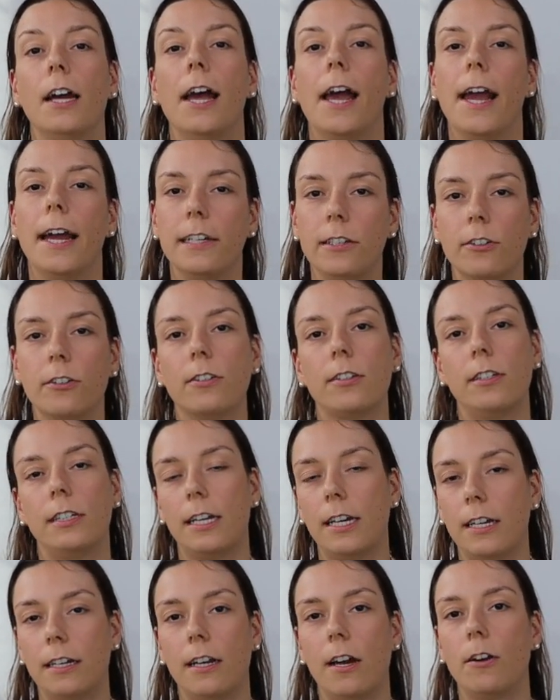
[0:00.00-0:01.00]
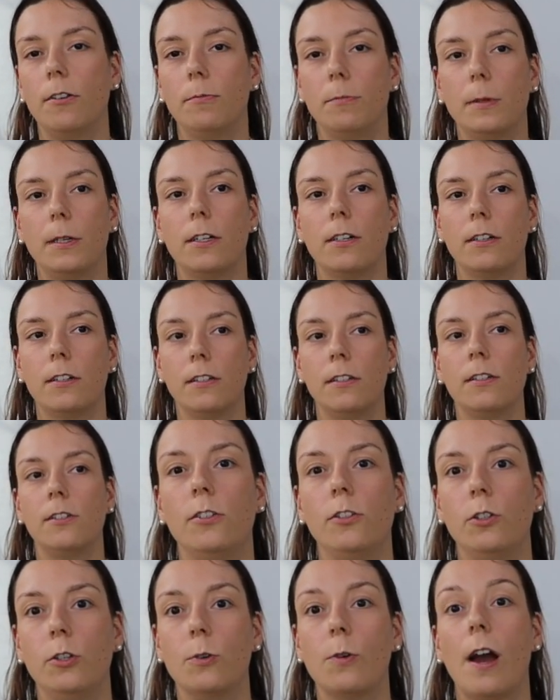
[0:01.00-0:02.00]
and you'll stand out because
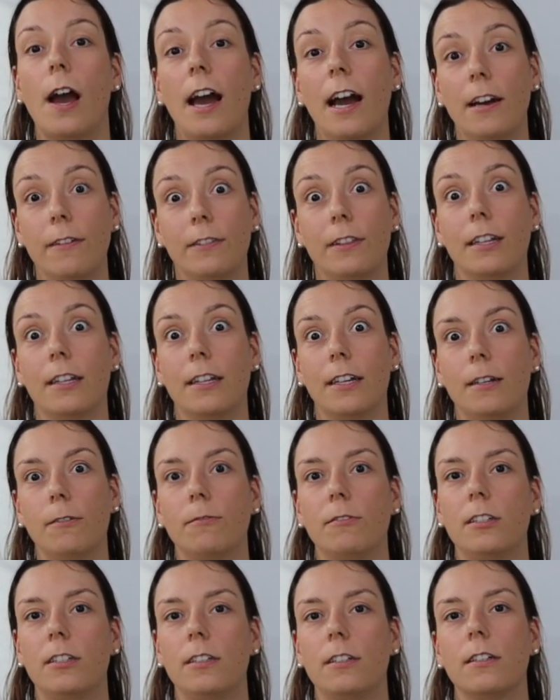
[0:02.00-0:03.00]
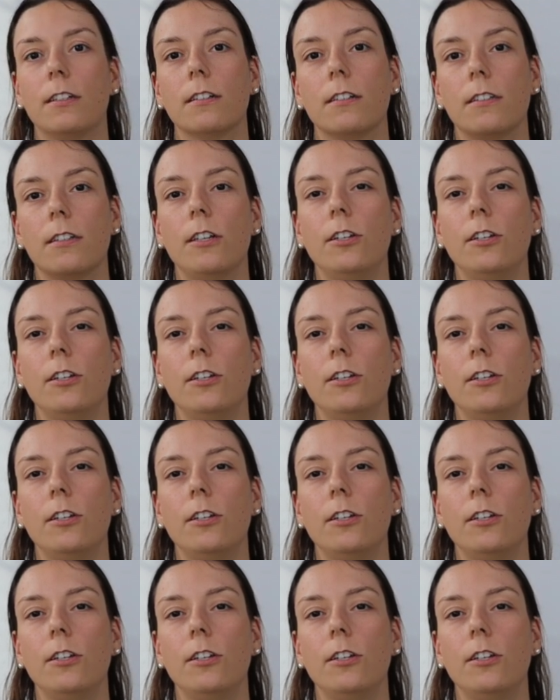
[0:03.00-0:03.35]
you have the language skills.